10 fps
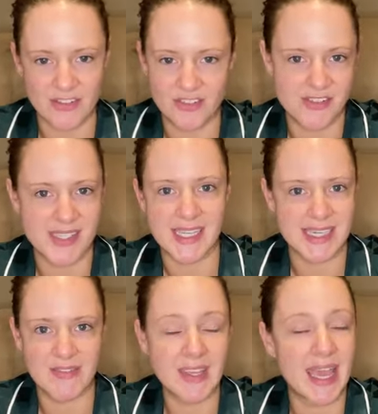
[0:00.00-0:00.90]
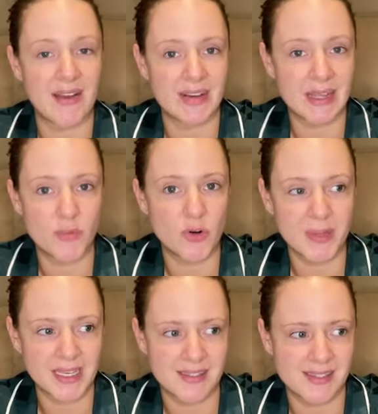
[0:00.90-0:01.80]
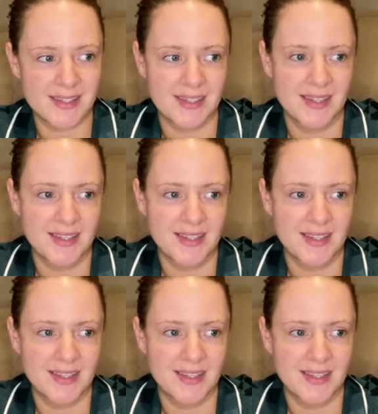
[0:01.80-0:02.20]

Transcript: and she just doesn't even care anymore because,